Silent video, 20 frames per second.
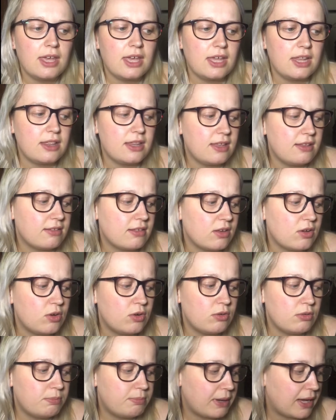in these
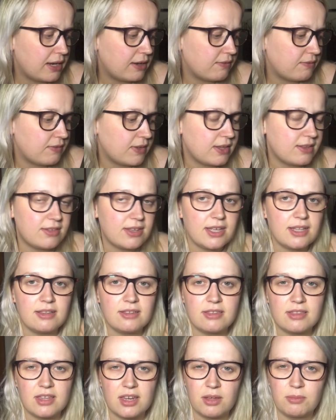little Benefit
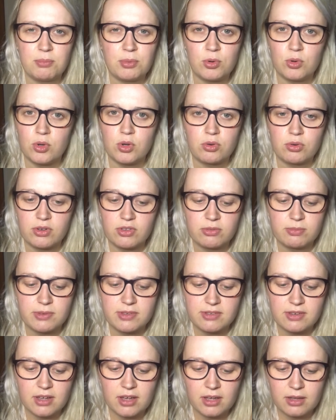tins that I bought at
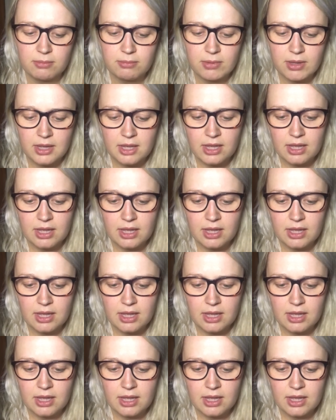Christmas time,